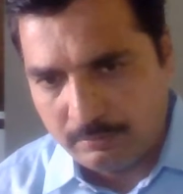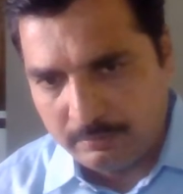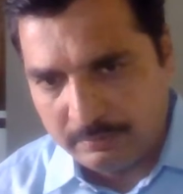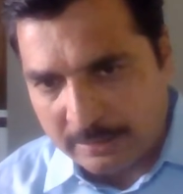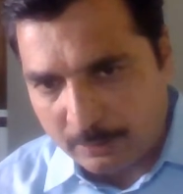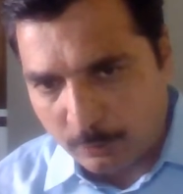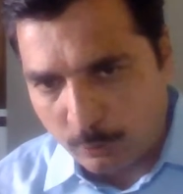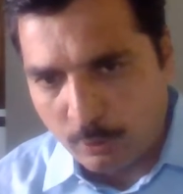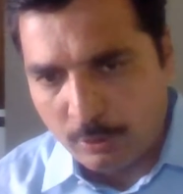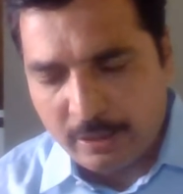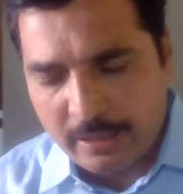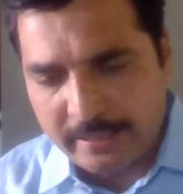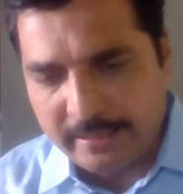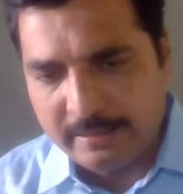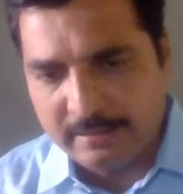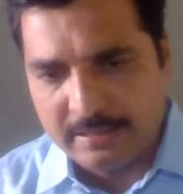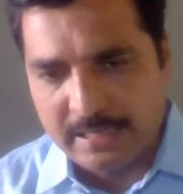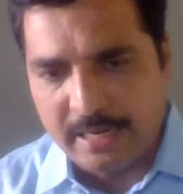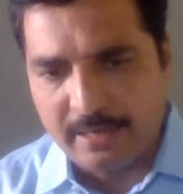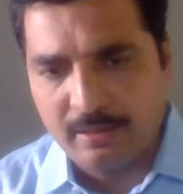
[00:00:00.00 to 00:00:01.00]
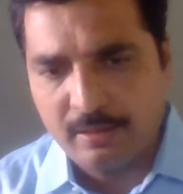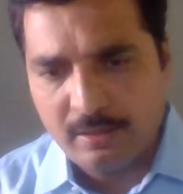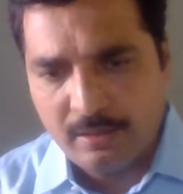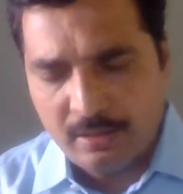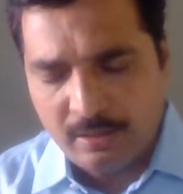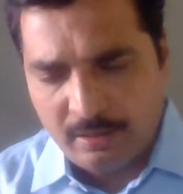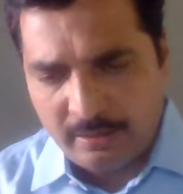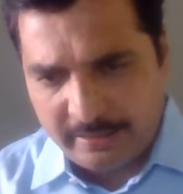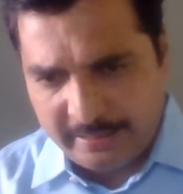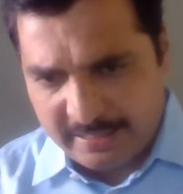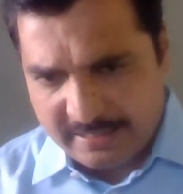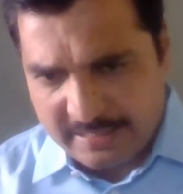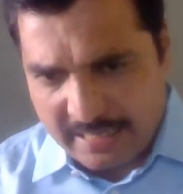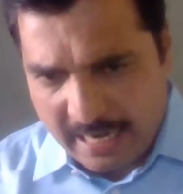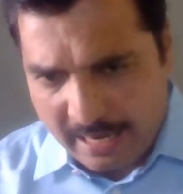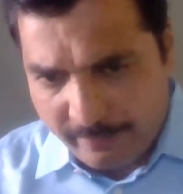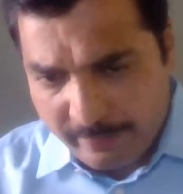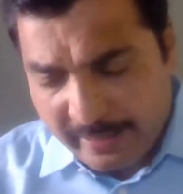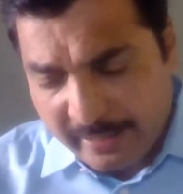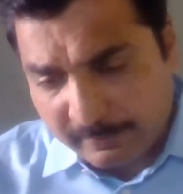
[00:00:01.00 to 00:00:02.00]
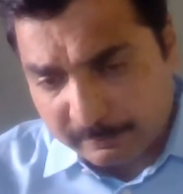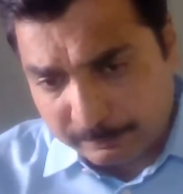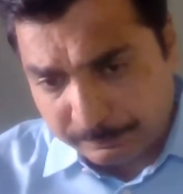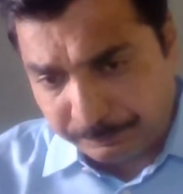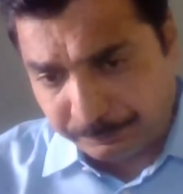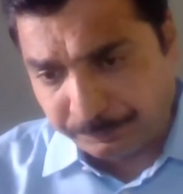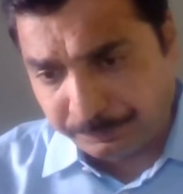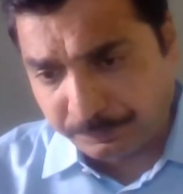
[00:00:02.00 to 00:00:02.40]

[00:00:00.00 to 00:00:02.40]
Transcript: that holder is that he's having